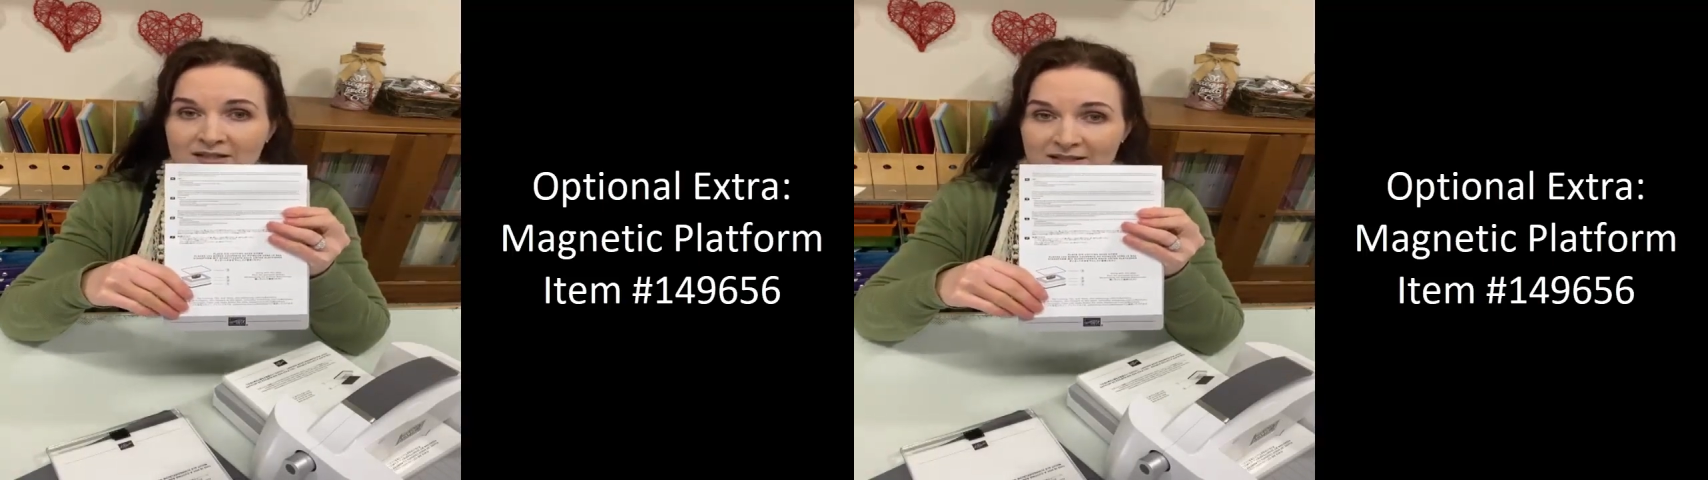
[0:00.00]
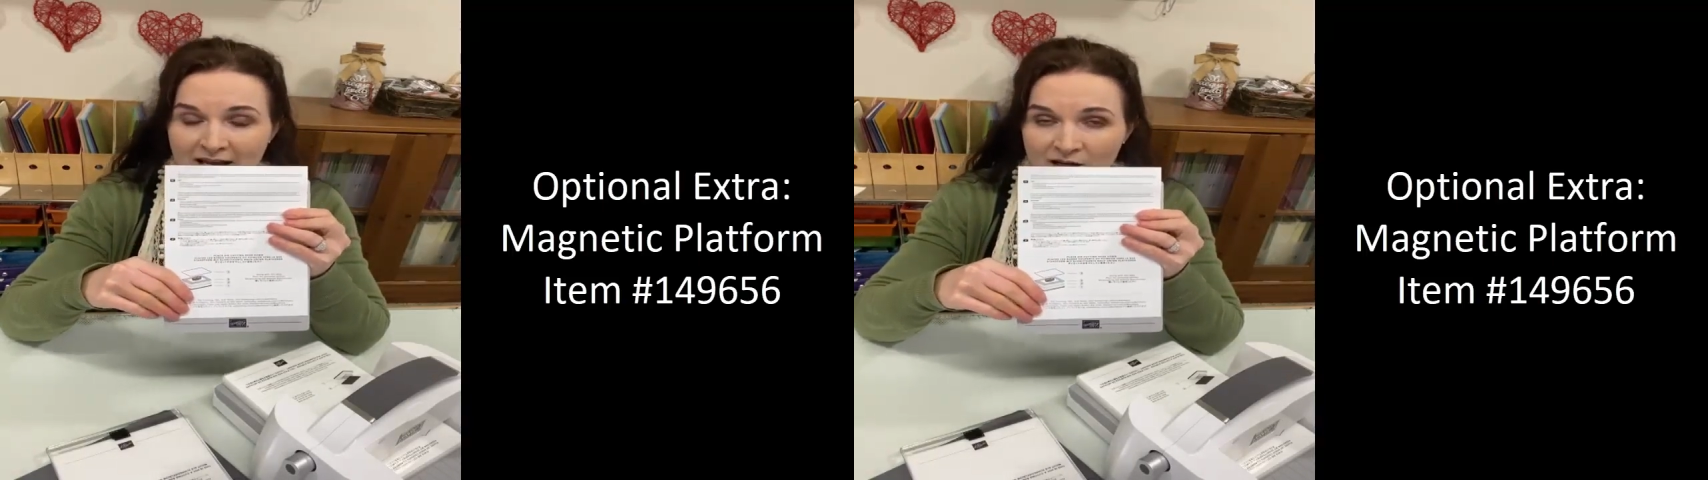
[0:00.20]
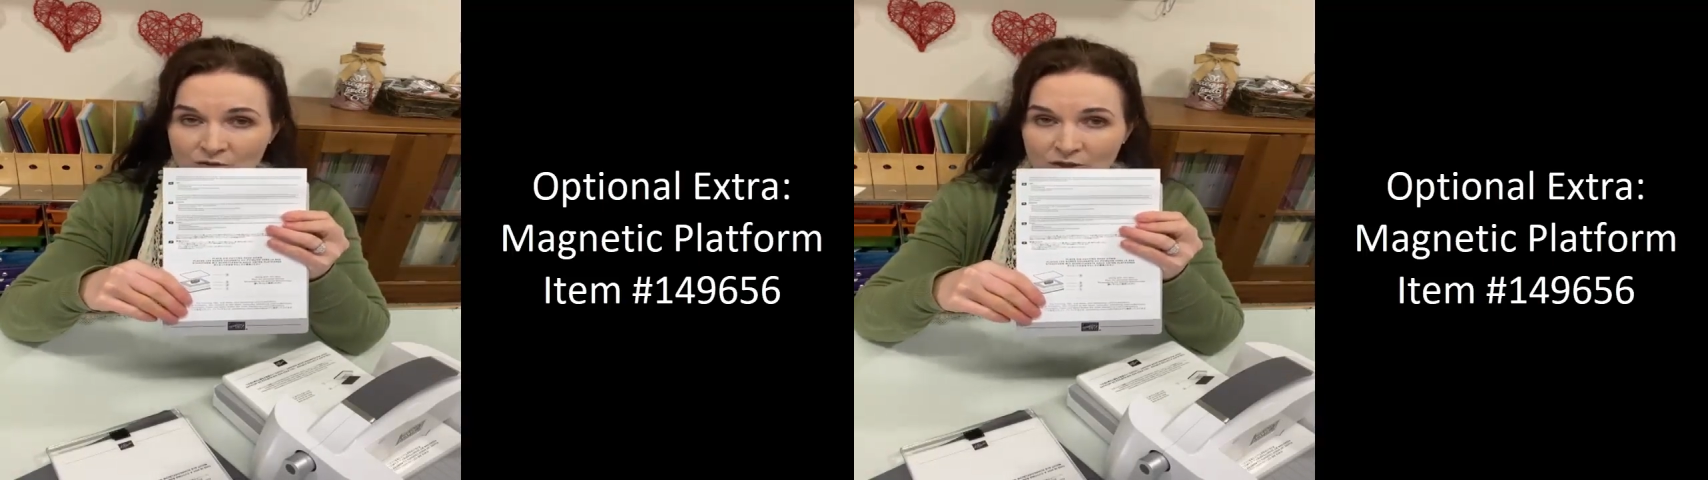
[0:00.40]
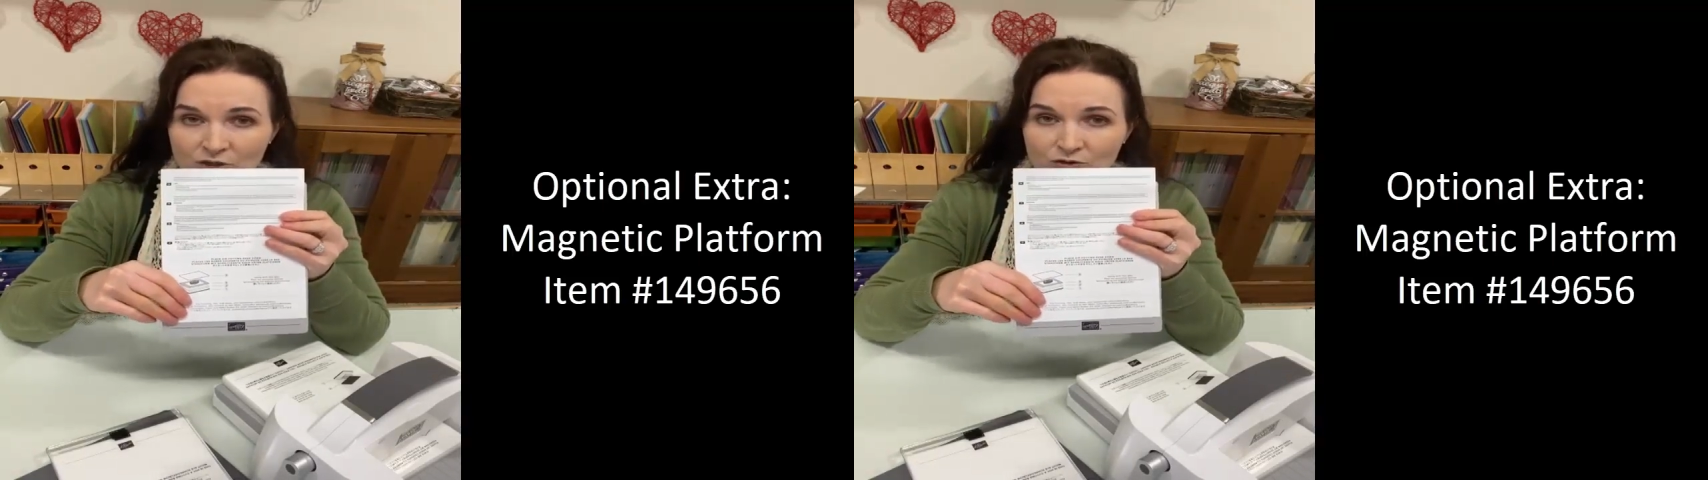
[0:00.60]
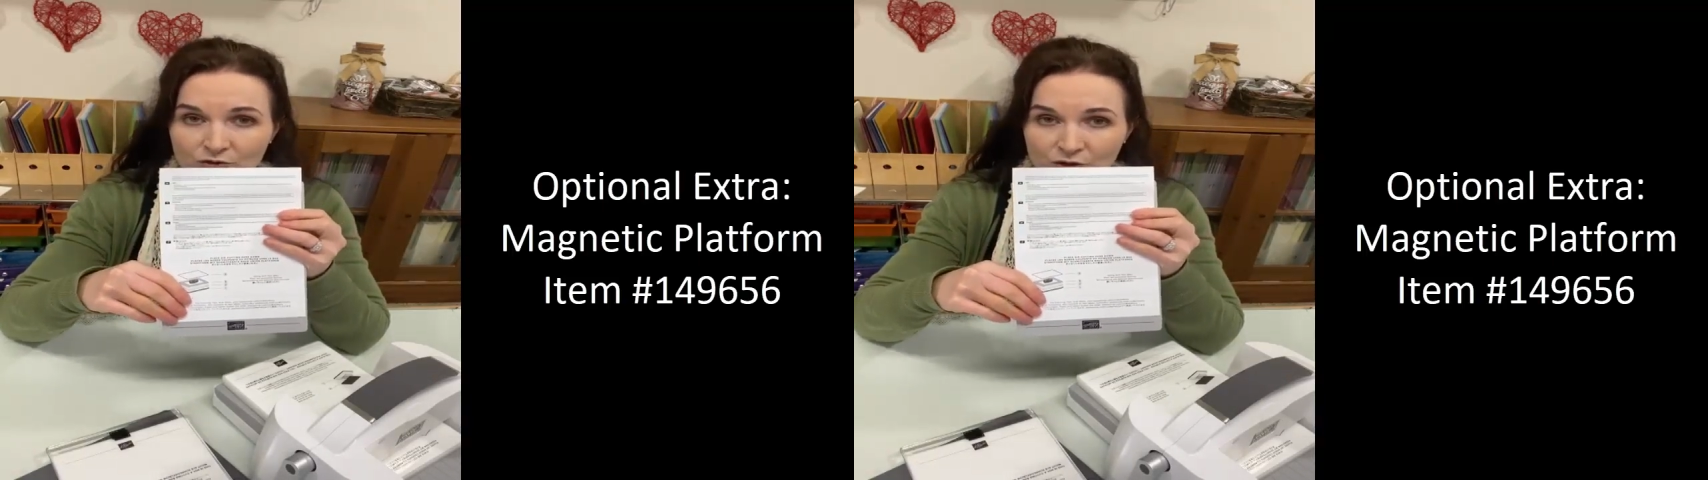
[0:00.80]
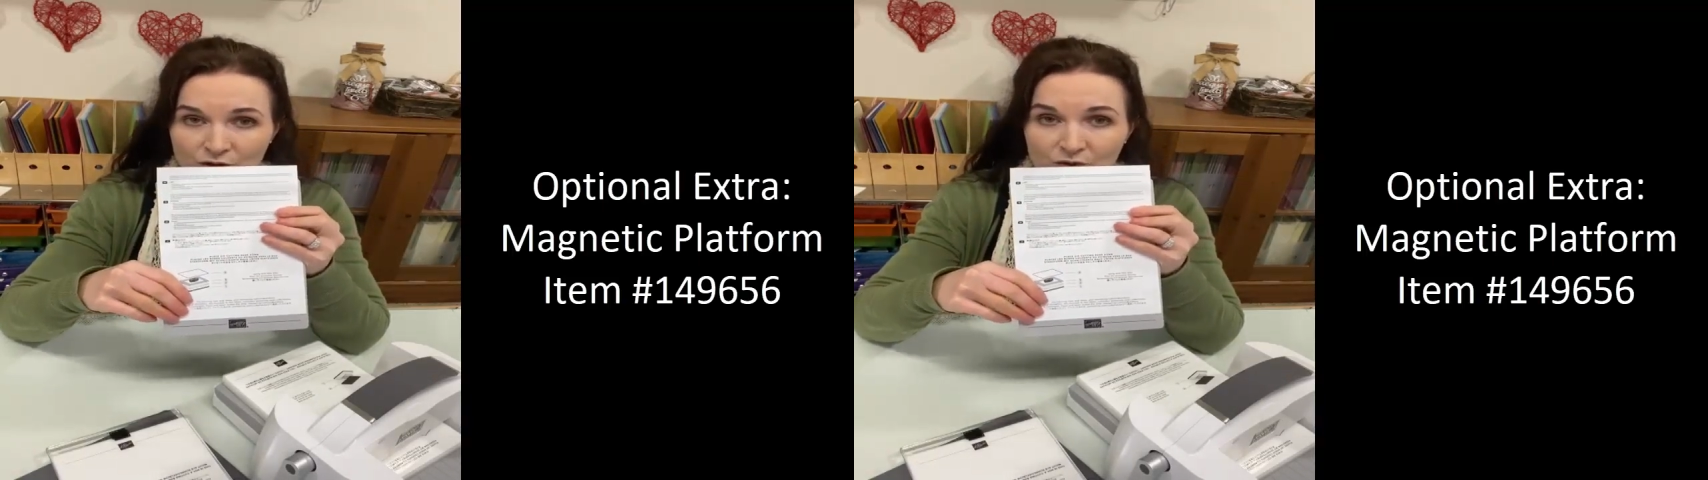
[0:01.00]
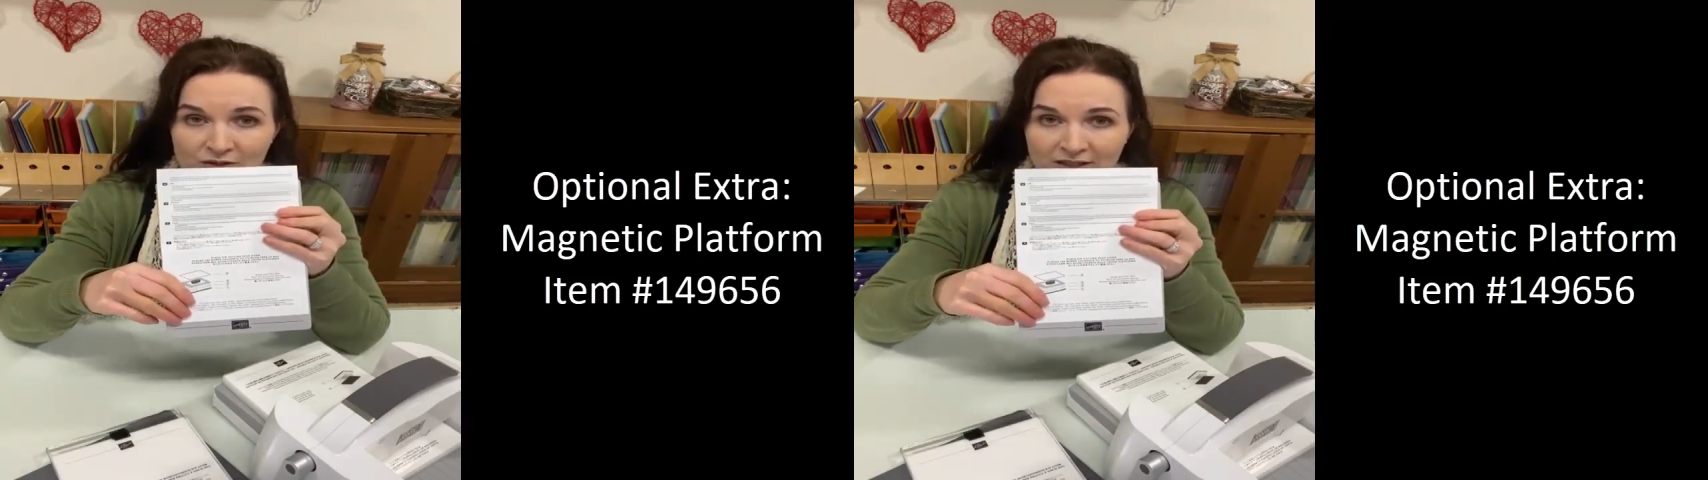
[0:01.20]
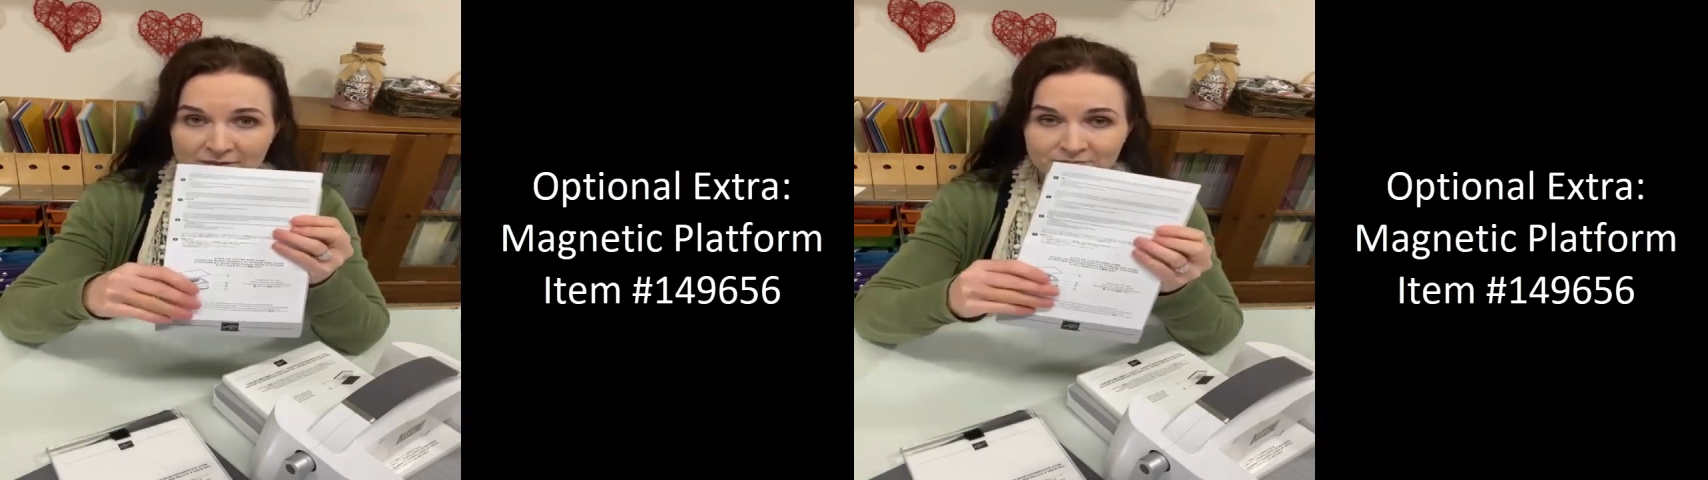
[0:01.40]
sandwich for
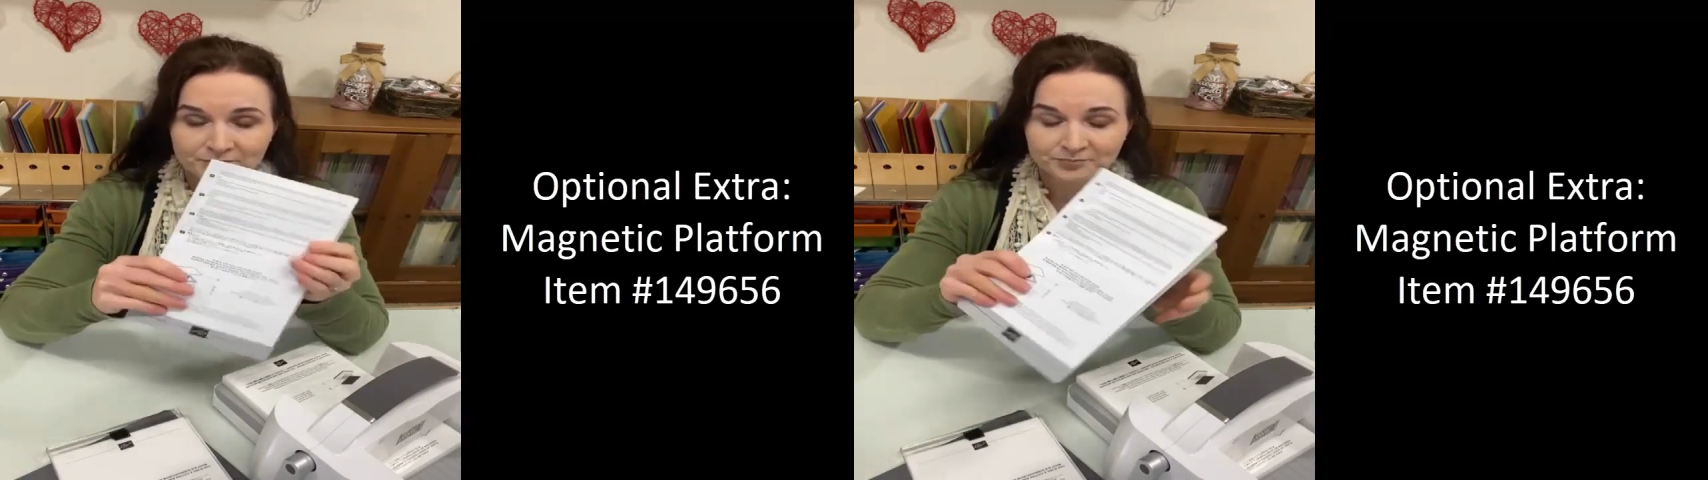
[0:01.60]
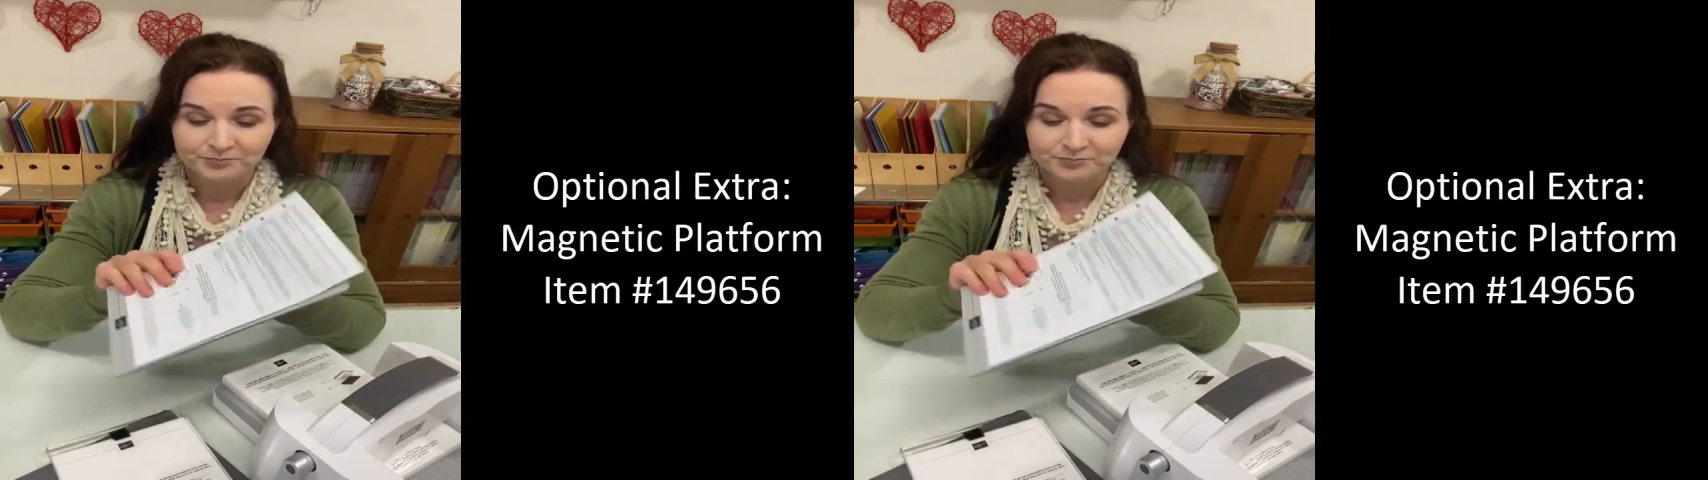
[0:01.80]
using.